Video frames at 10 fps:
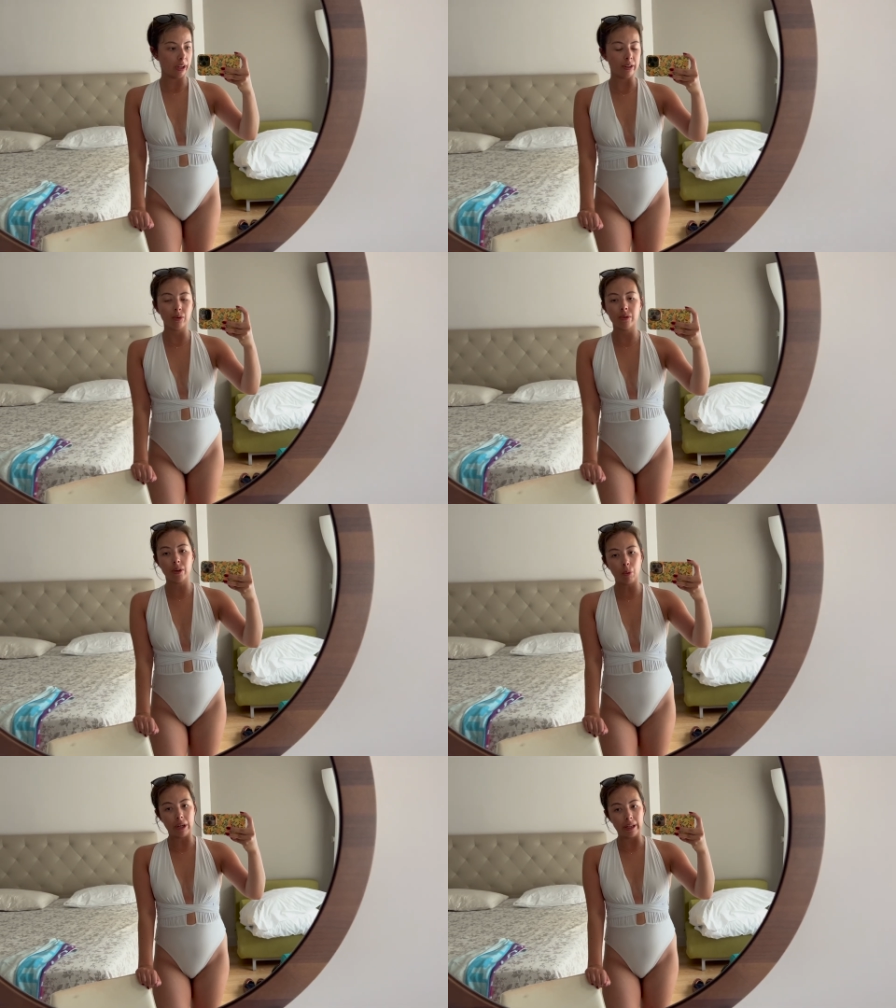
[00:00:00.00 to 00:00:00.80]
It's also
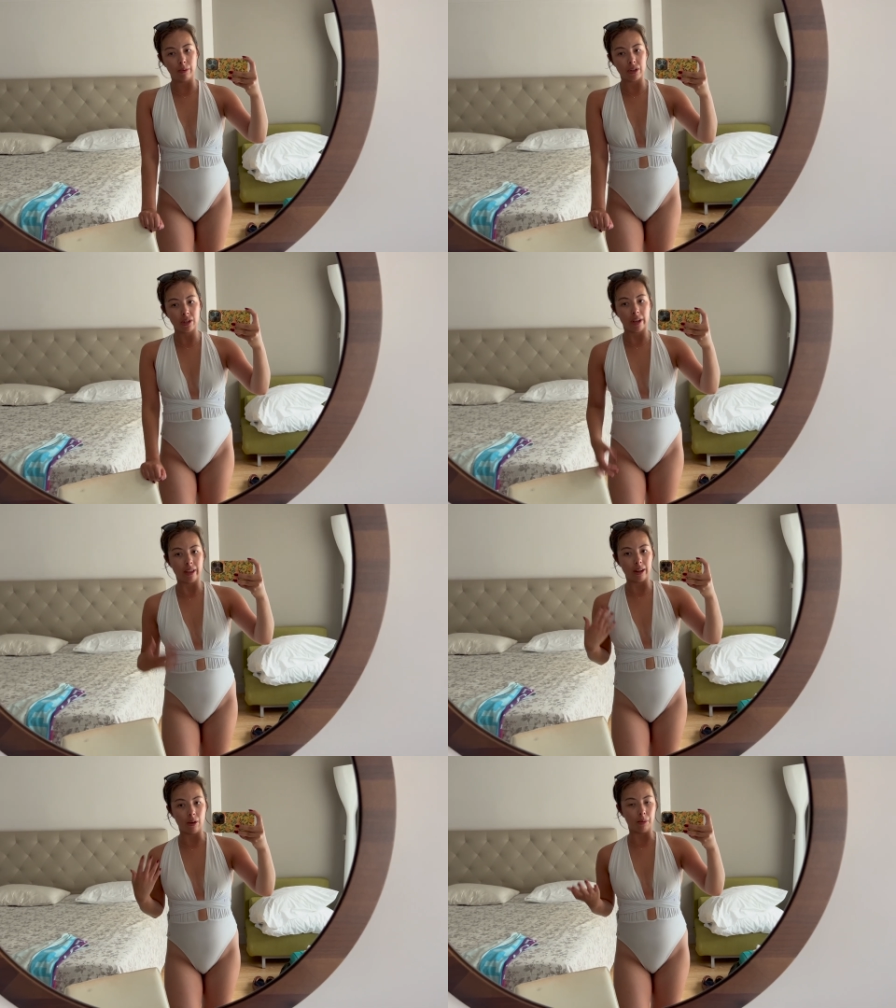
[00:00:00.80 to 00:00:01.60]
white, which I
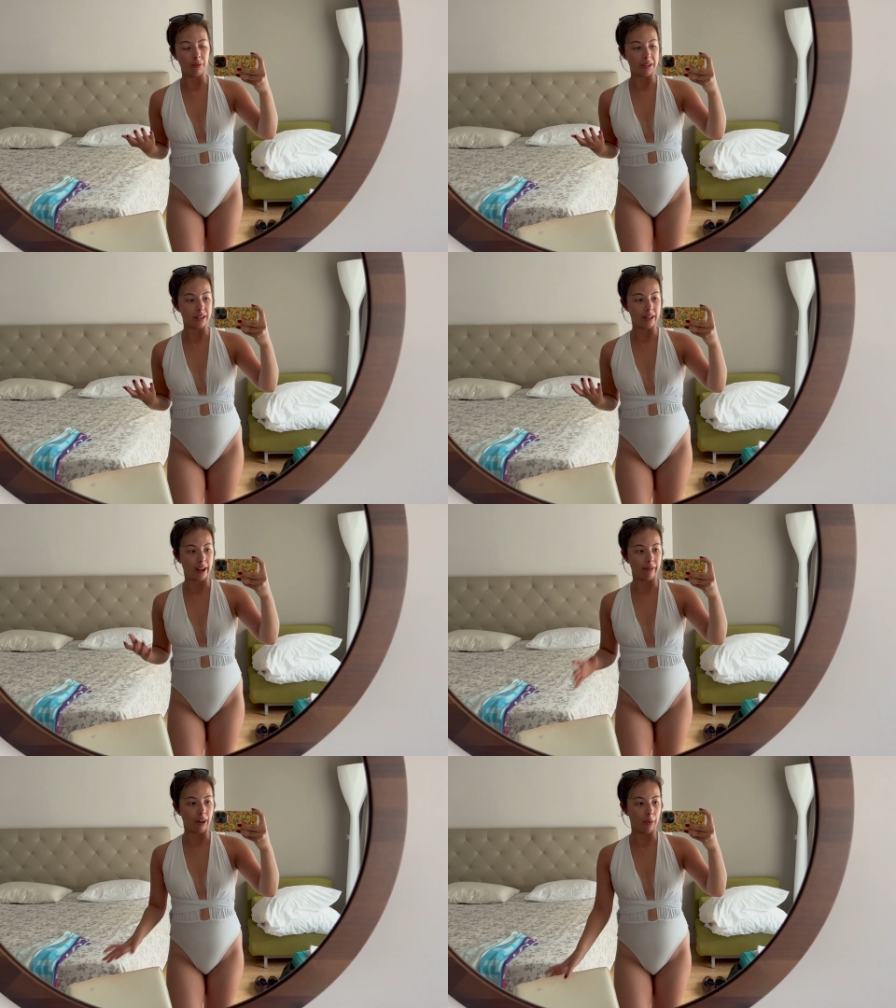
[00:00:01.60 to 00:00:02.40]
think complements the
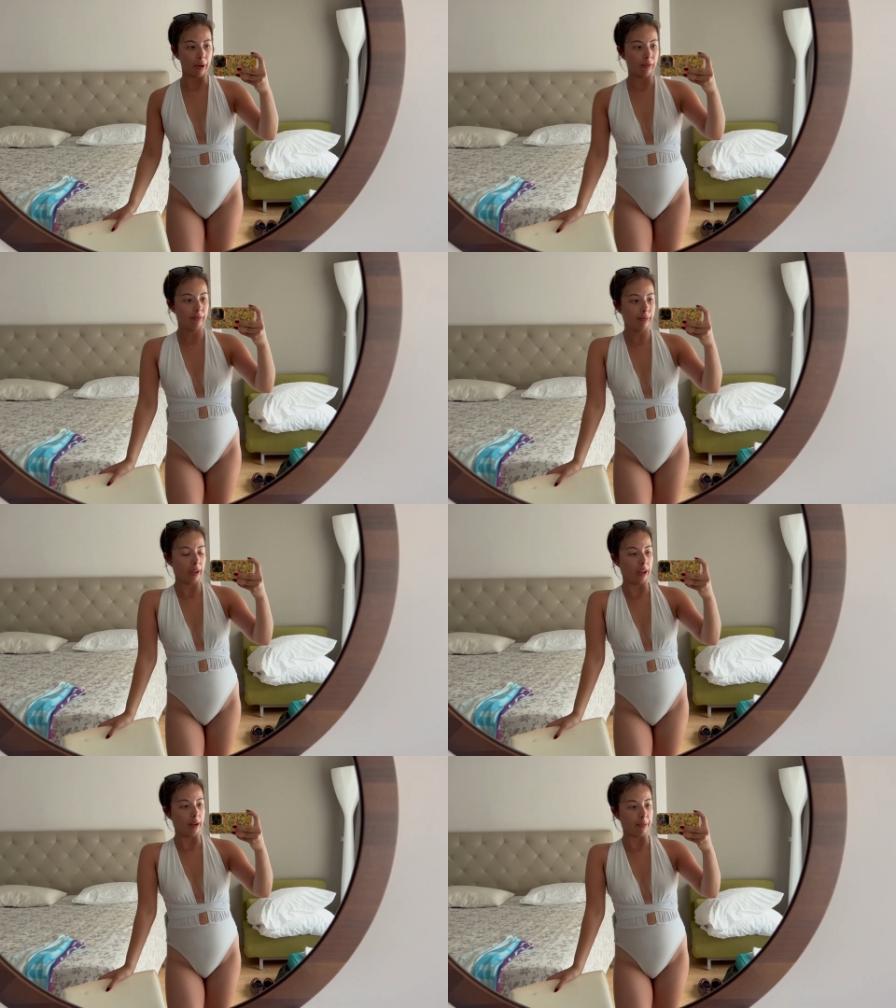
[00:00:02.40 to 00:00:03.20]
tan very well.
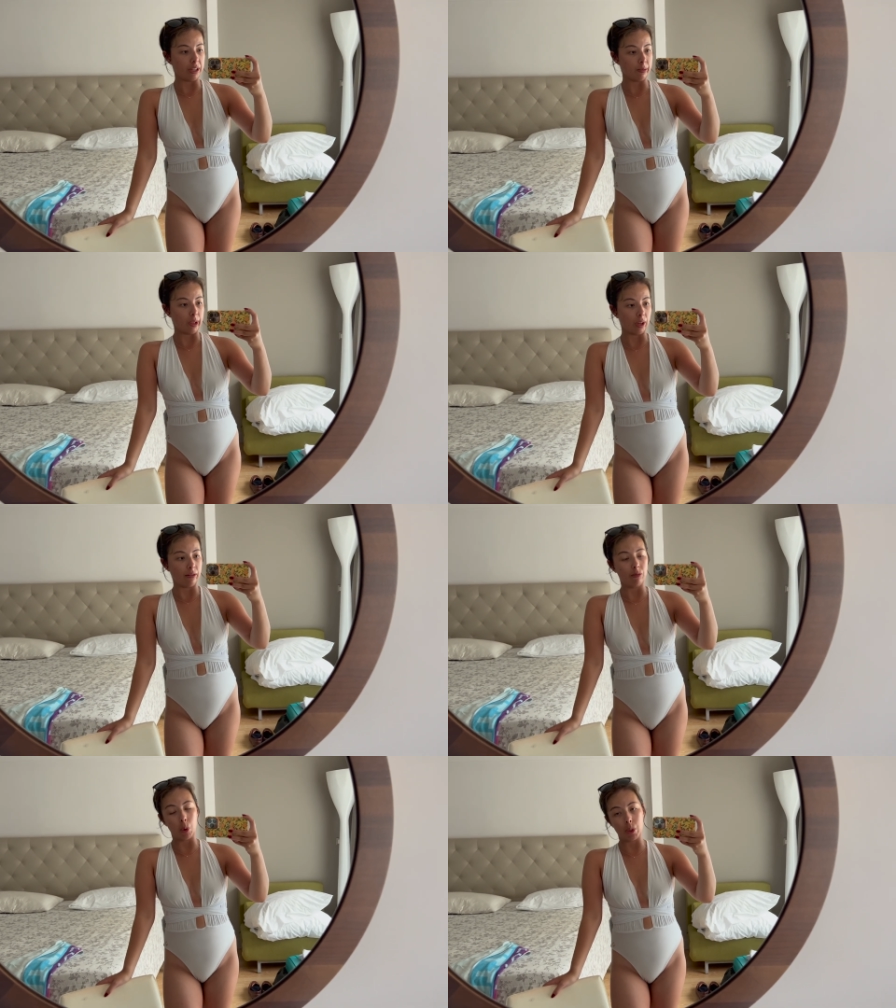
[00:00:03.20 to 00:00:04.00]
Uh, makes me look
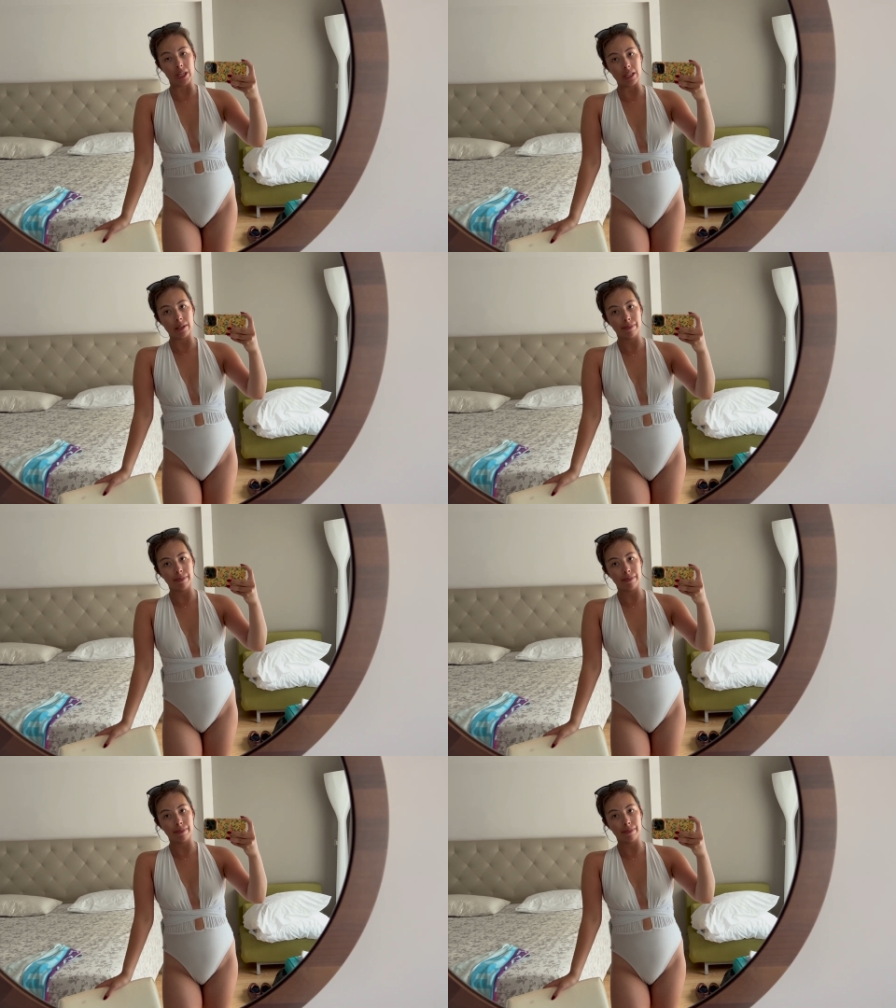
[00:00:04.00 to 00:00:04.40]
even more tanned.